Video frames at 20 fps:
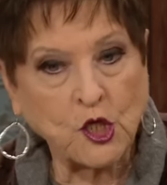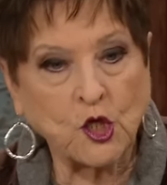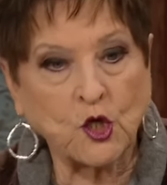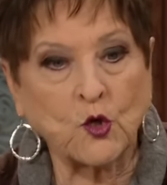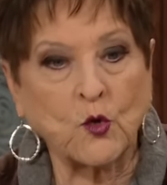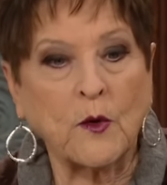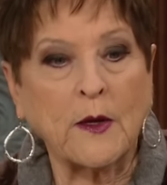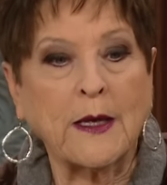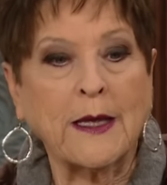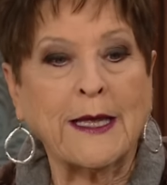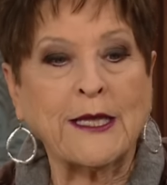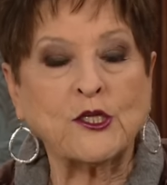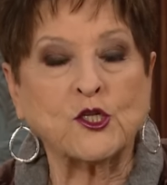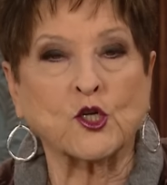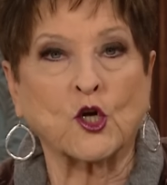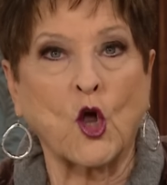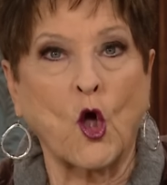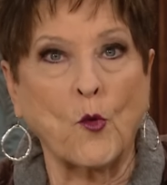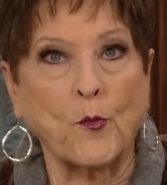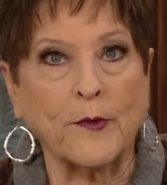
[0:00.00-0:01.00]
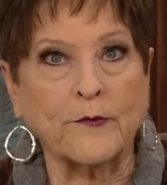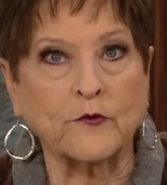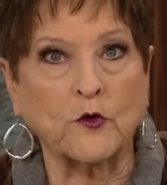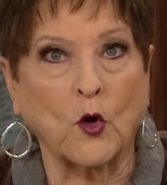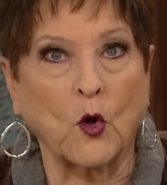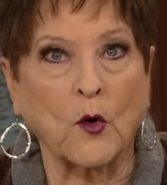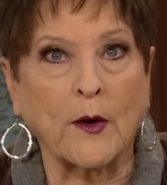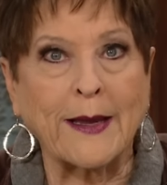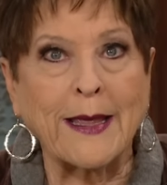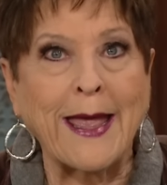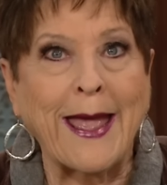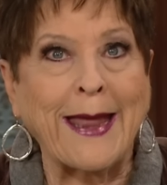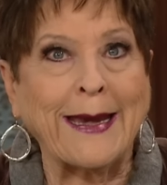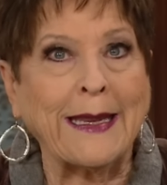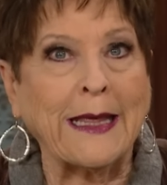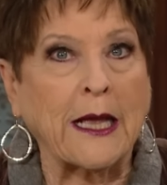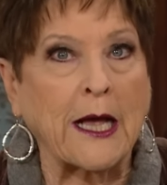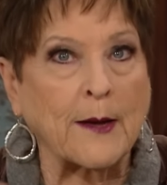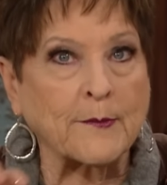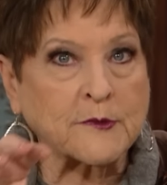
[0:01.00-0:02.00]
you, he's your hope of glory, and
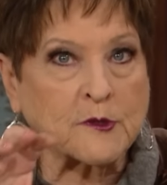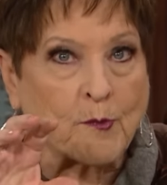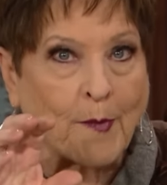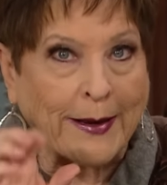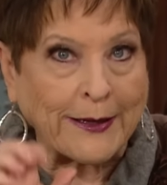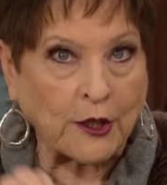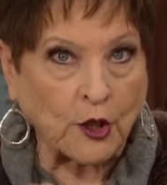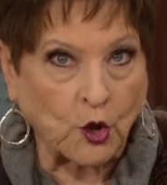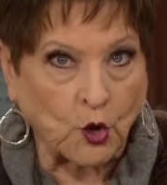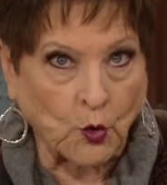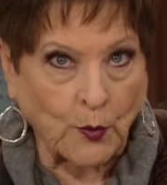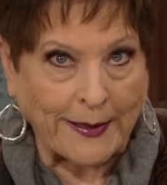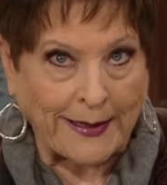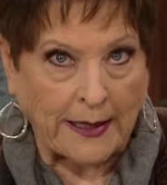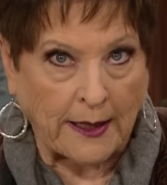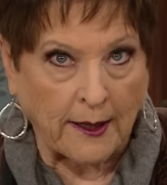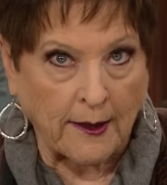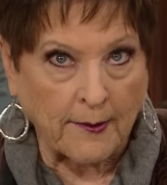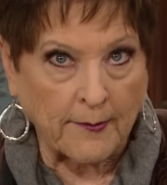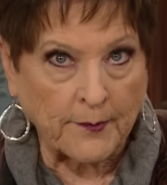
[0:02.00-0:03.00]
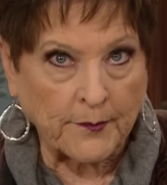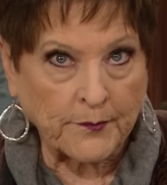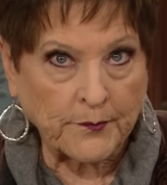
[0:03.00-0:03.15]
he comes by degree.